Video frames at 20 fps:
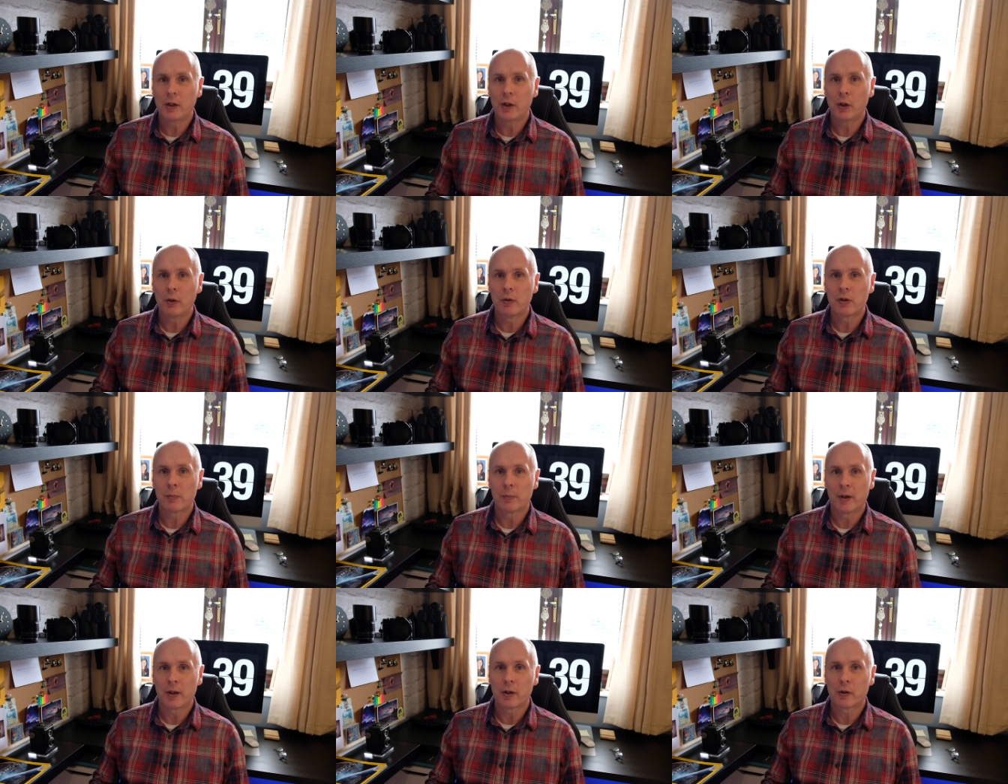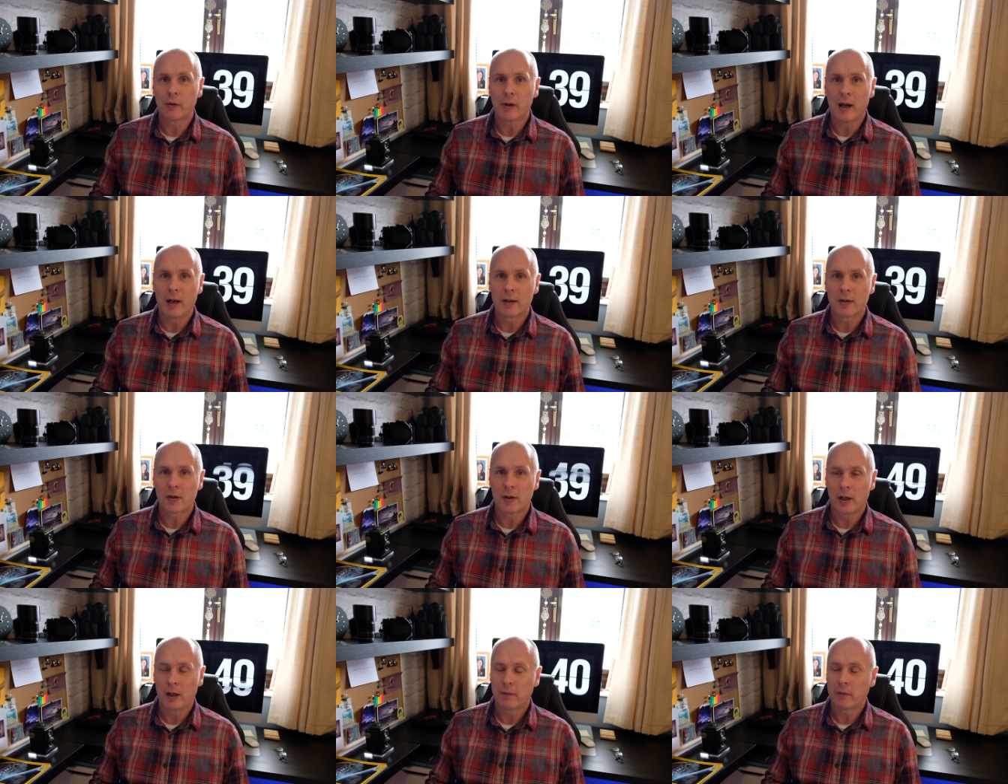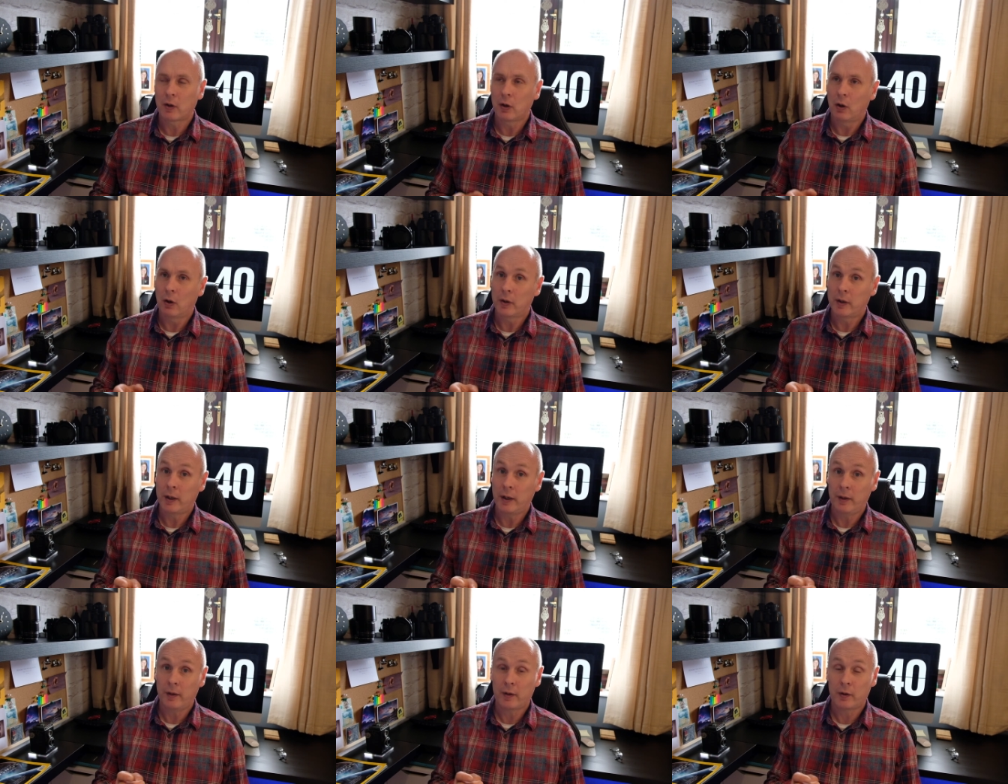use my grads and I've got
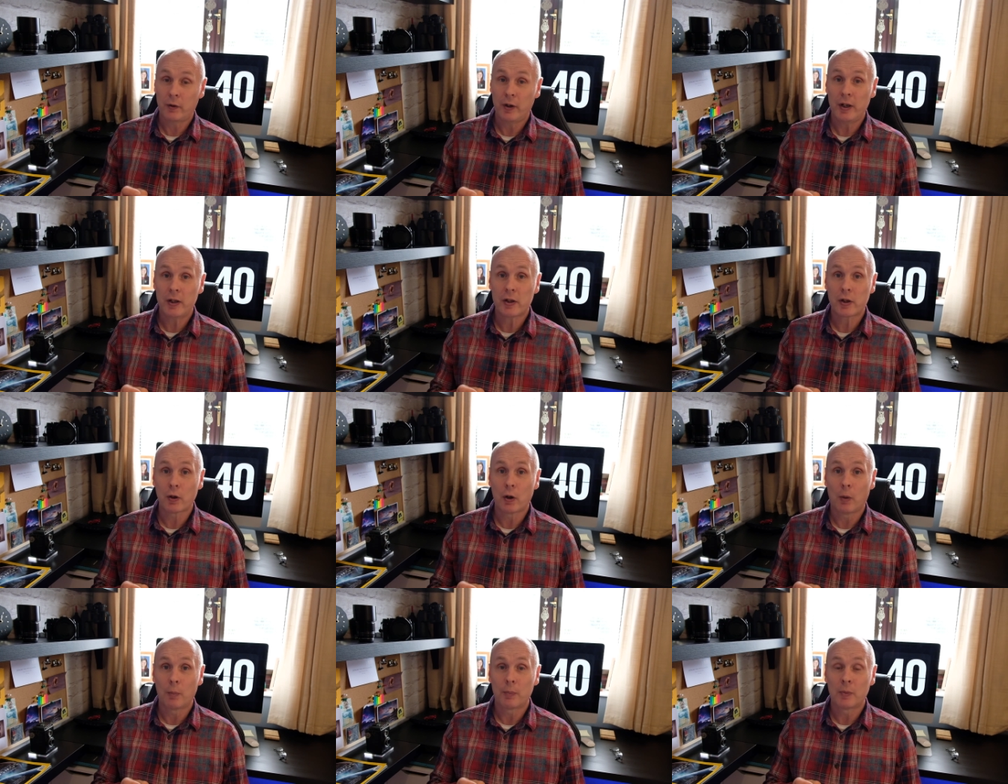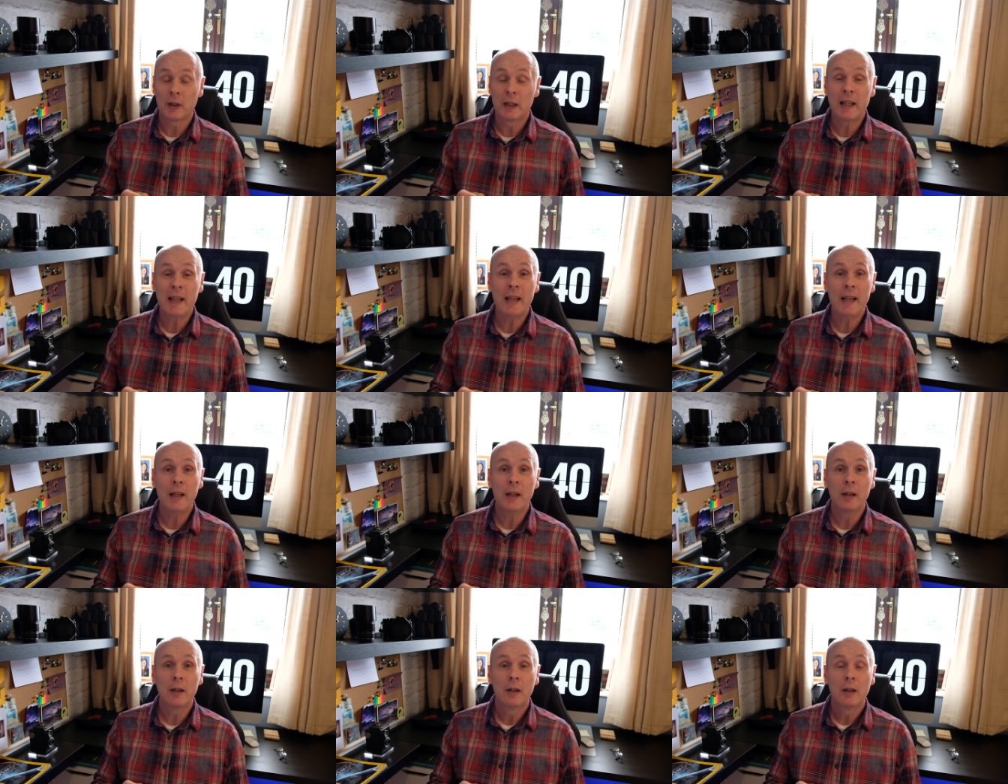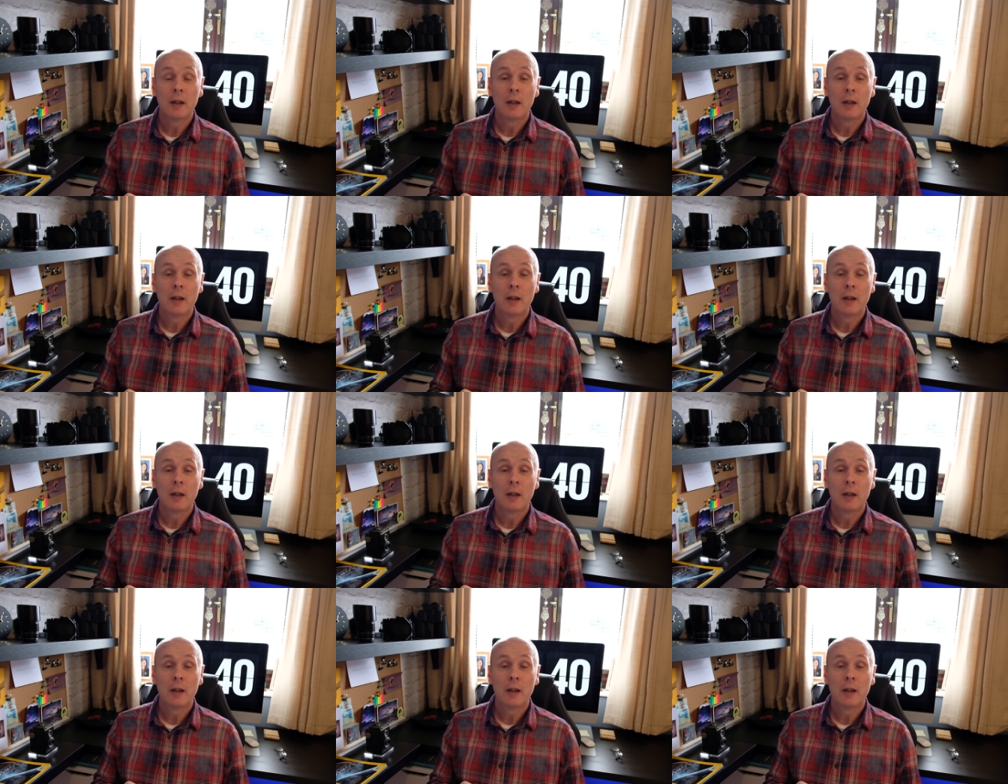a three-stop Lee